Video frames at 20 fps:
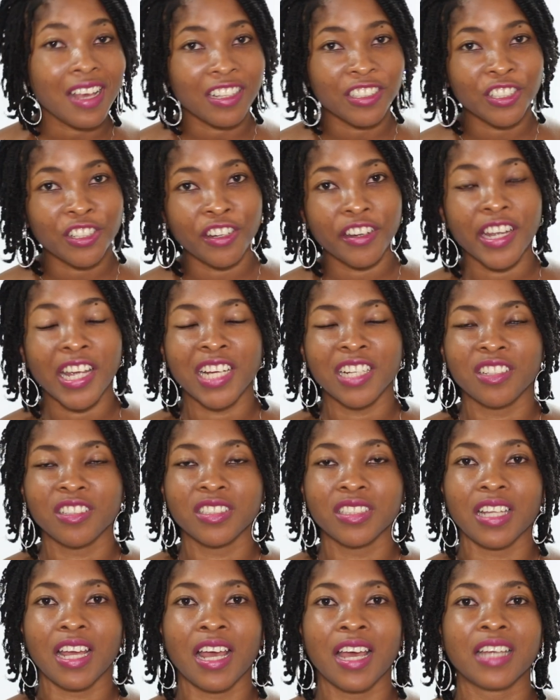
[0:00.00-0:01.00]
category I
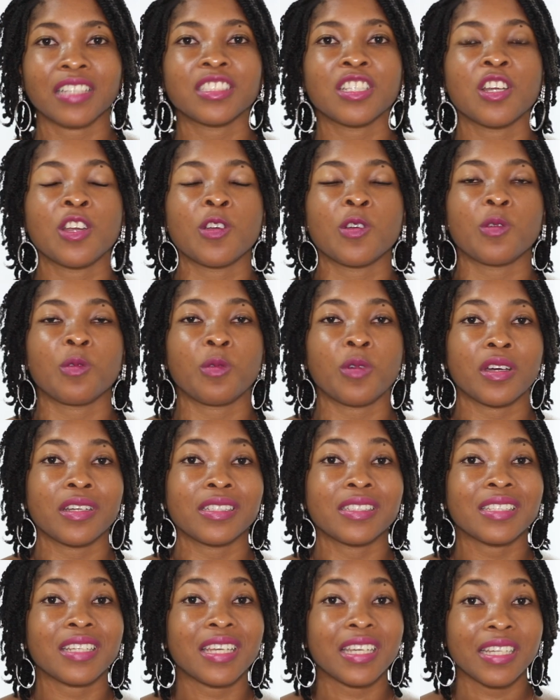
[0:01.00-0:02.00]
looked at
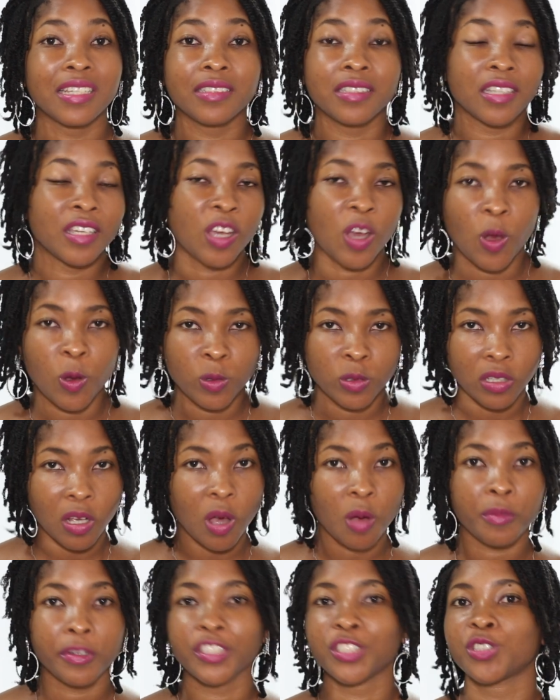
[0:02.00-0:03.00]
was eating out.
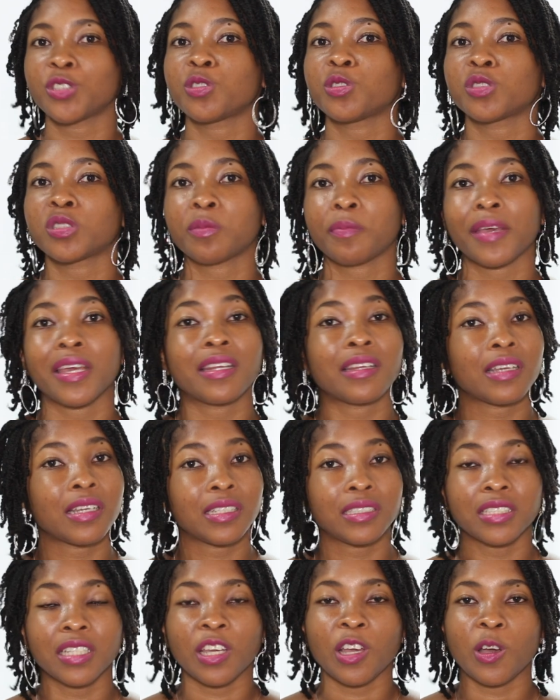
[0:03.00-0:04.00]
How much do you spend
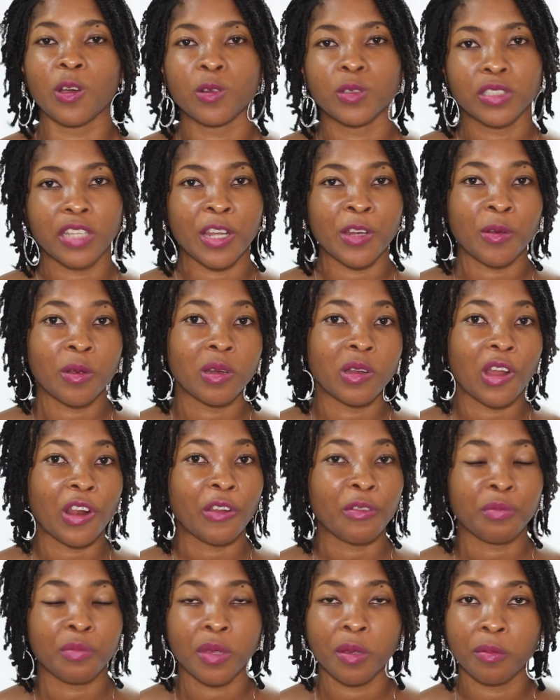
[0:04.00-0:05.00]
eating out? I know a lot
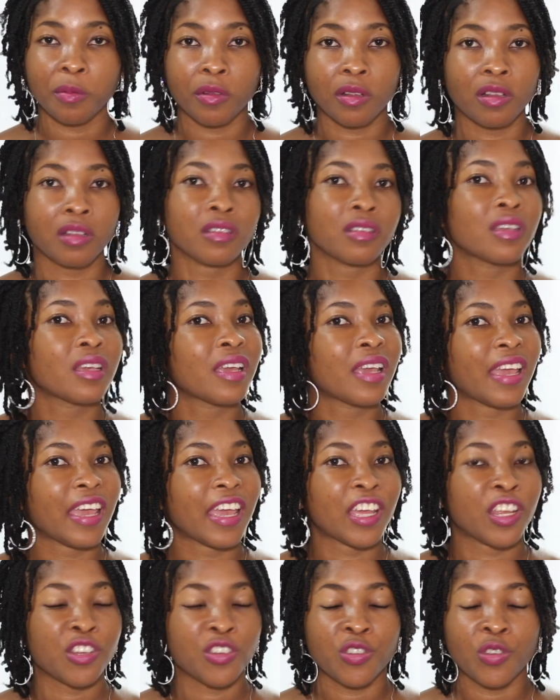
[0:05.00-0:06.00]
of people
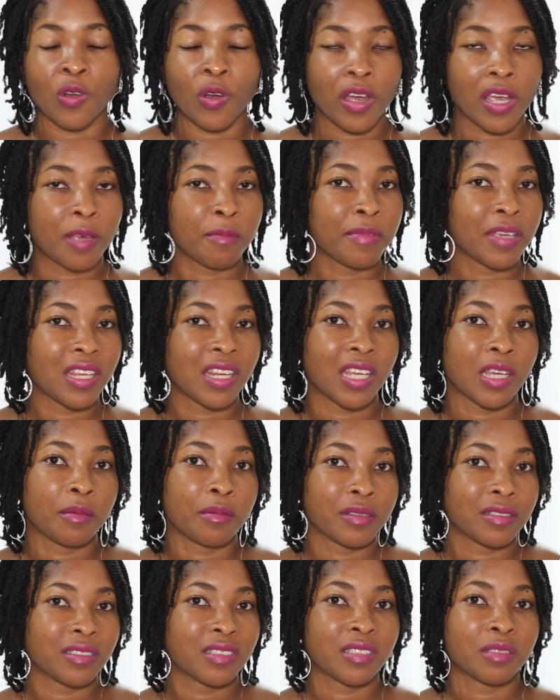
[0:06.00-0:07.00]
enjoy being
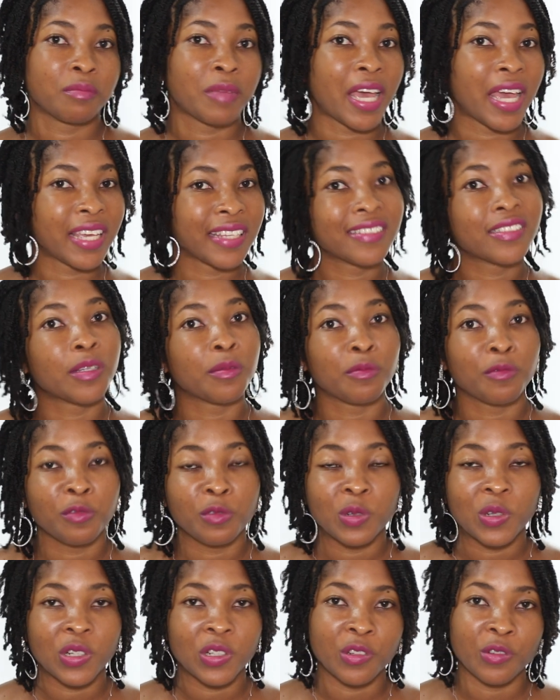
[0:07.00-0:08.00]
able to buy some
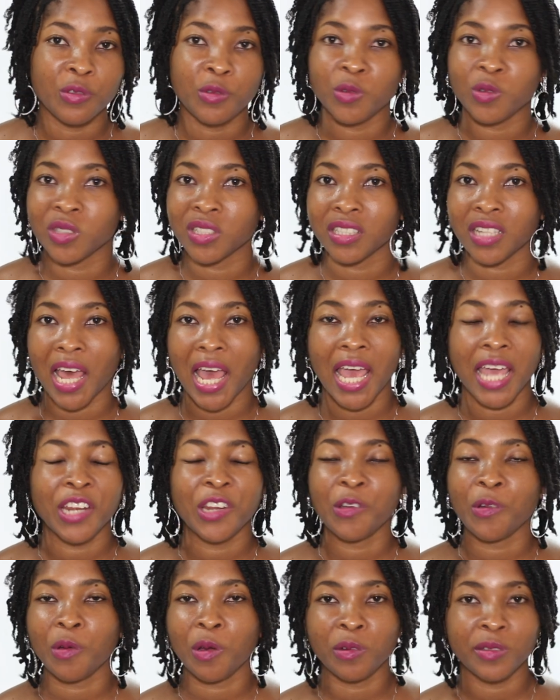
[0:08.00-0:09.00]
food on the roadside,
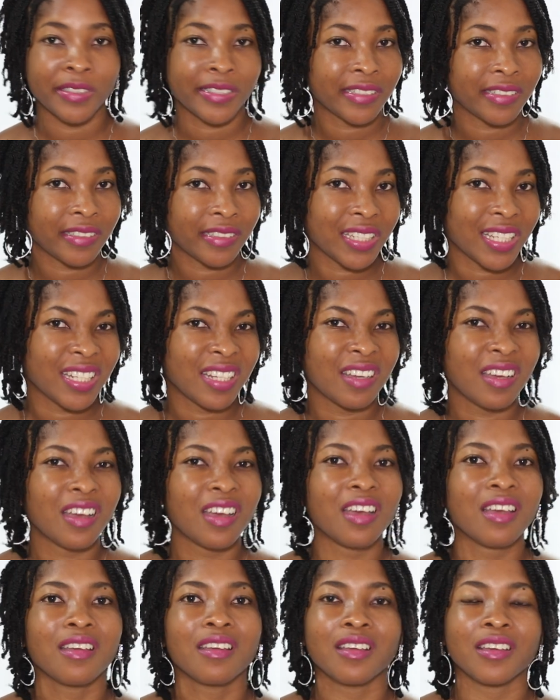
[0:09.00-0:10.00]
go out to
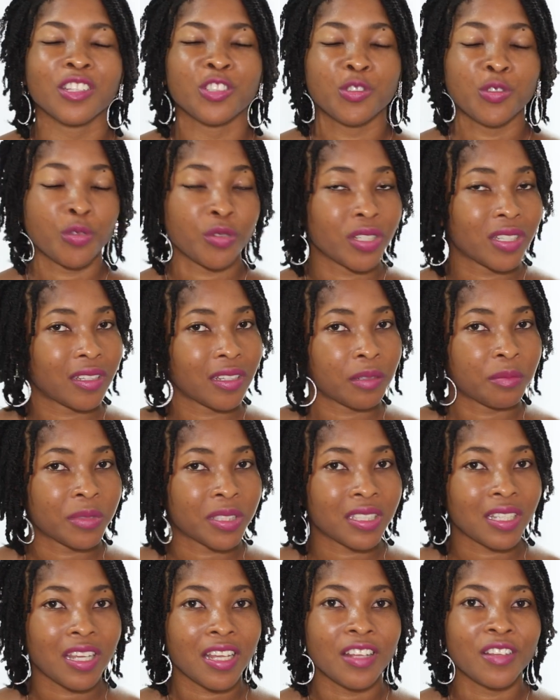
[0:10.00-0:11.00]
dinner, treat
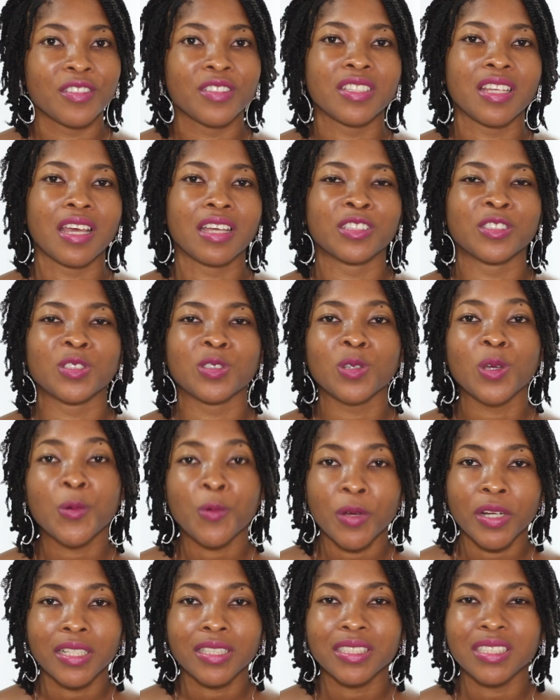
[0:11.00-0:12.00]
themselves. And so I
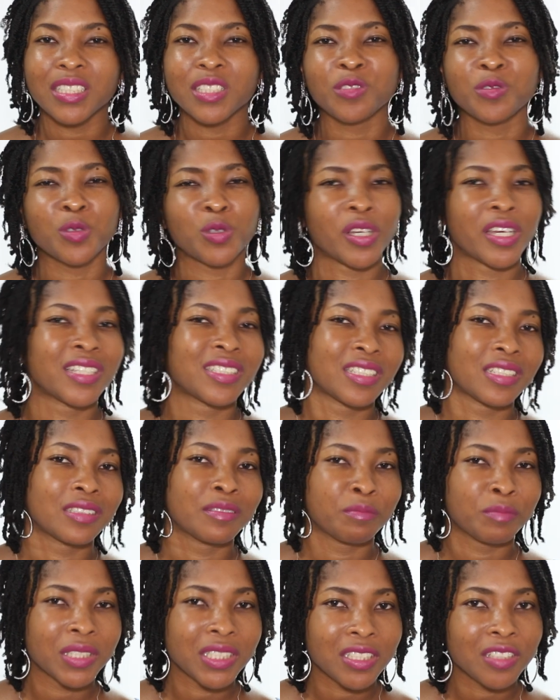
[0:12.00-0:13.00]
wanted to give you guys a
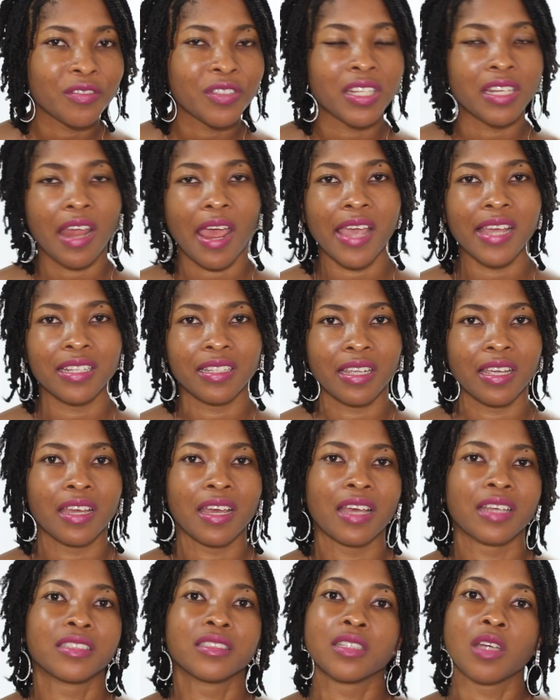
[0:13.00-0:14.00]
bit of an idea
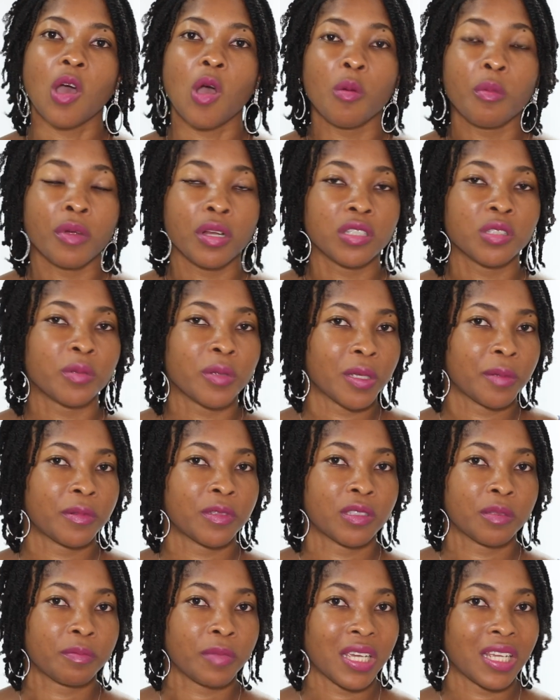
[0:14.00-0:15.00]
as to how much people
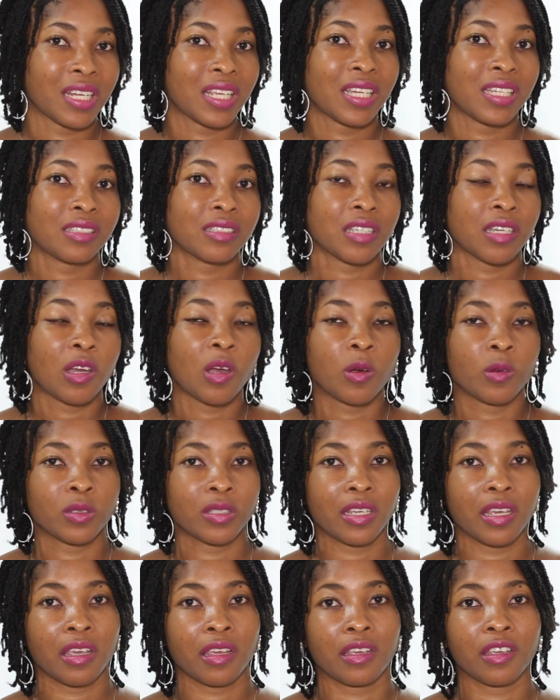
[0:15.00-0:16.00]
spend eating out
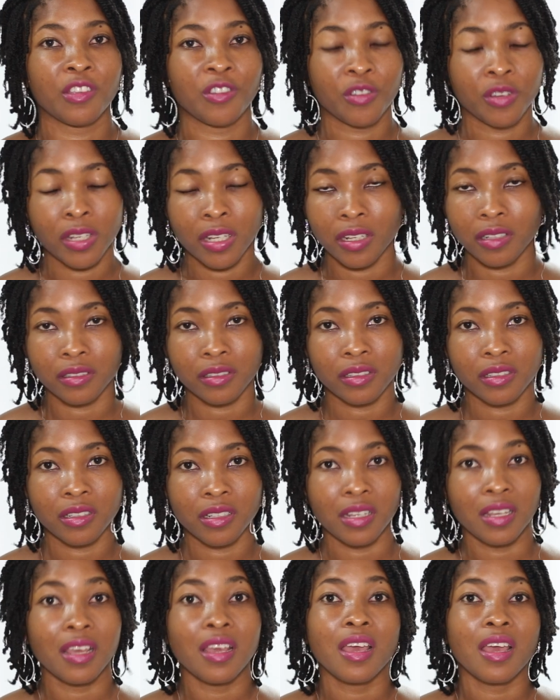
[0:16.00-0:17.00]
here in Grenada.
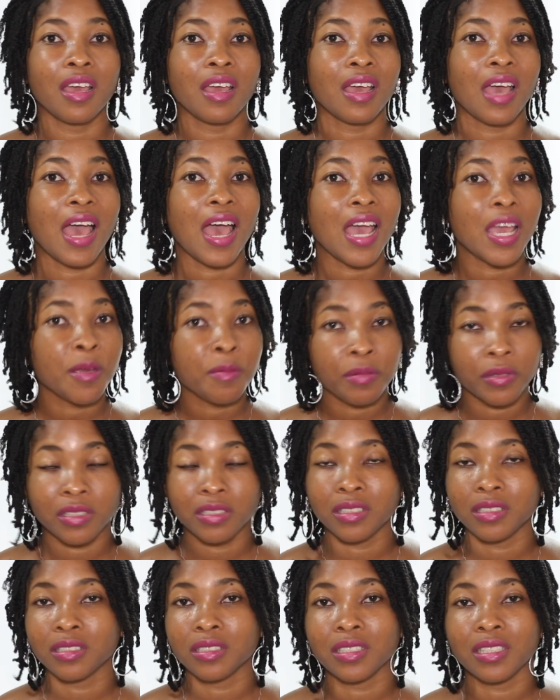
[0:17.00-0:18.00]
I
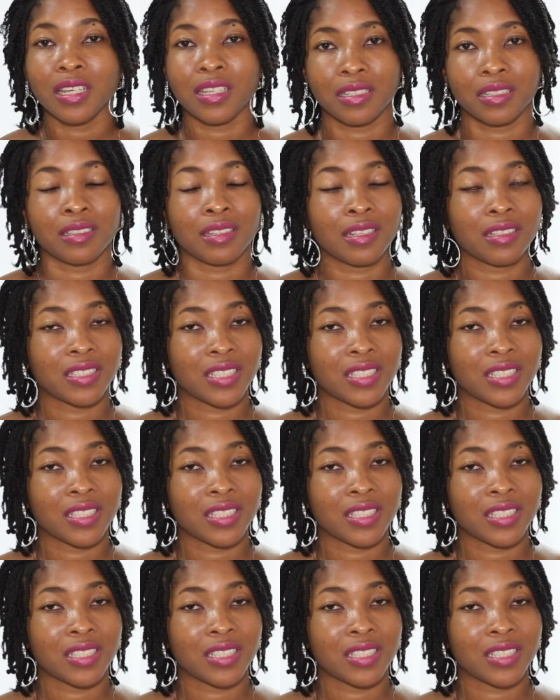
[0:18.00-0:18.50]
personally can